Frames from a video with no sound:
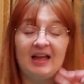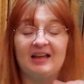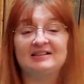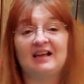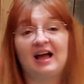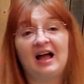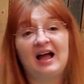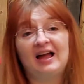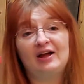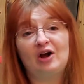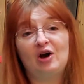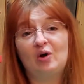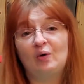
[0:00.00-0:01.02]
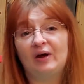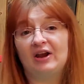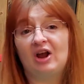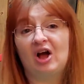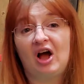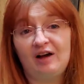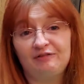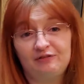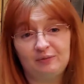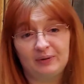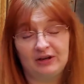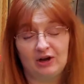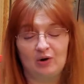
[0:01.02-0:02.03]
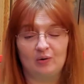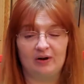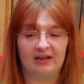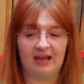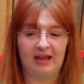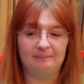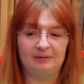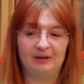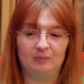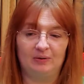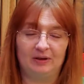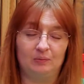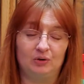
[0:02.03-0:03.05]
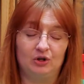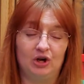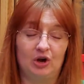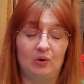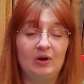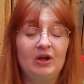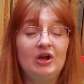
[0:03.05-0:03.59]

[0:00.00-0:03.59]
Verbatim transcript: It's hi-ho and off we go, a camping we will go.